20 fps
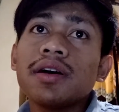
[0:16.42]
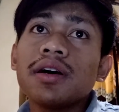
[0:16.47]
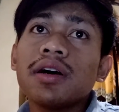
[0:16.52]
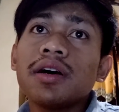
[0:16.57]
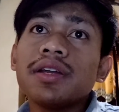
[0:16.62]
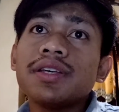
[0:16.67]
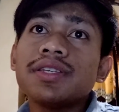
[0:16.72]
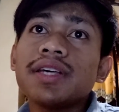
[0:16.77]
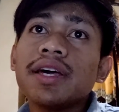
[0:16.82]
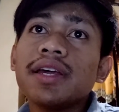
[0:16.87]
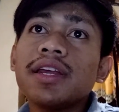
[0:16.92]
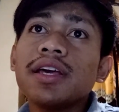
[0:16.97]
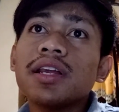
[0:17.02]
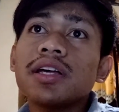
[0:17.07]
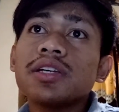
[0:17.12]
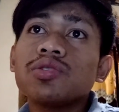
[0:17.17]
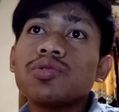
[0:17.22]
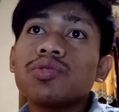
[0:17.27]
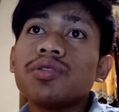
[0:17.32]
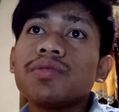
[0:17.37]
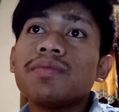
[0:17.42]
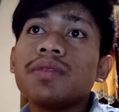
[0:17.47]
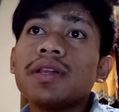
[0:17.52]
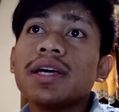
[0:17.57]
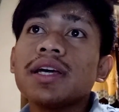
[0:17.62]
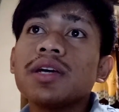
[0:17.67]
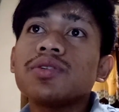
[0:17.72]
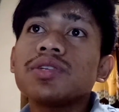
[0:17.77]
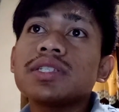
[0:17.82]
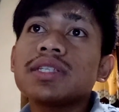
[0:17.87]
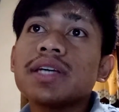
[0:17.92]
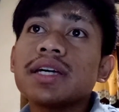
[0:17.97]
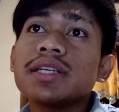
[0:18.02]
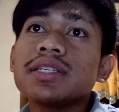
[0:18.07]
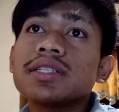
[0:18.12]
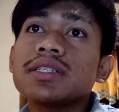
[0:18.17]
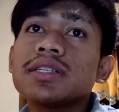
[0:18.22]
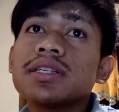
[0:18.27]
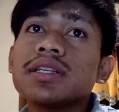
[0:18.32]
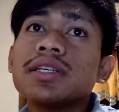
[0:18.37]
designing classroom language
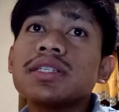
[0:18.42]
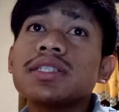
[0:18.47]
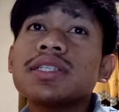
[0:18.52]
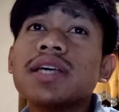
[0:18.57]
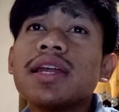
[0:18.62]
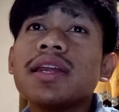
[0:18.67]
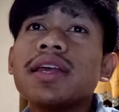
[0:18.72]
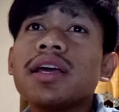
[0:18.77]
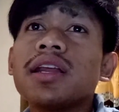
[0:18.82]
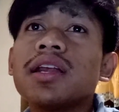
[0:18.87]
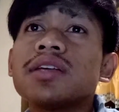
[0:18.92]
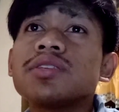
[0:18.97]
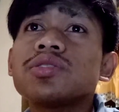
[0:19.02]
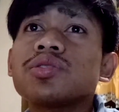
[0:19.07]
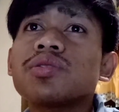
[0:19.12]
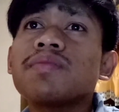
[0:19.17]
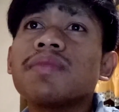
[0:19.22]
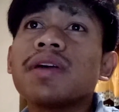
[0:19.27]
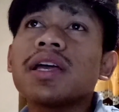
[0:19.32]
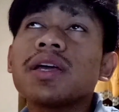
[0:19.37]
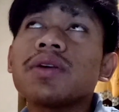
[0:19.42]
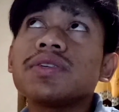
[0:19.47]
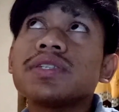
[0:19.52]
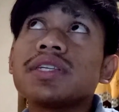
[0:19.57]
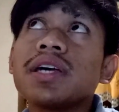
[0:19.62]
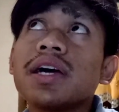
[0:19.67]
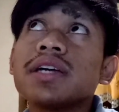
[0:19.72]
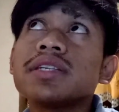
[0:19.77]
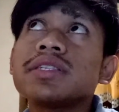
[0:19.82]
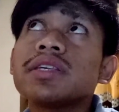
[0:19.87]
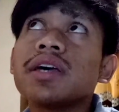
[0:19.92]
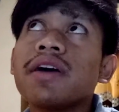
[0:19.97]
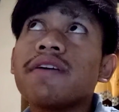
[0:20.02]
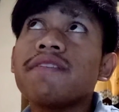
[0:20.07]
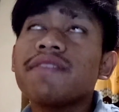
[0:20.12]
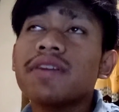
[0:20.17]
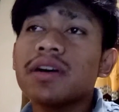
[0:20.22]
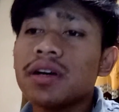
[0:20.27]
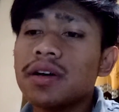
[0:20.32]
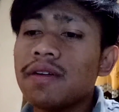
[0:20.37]
tests. Designing classroom language tests
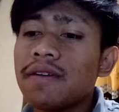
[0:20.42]
have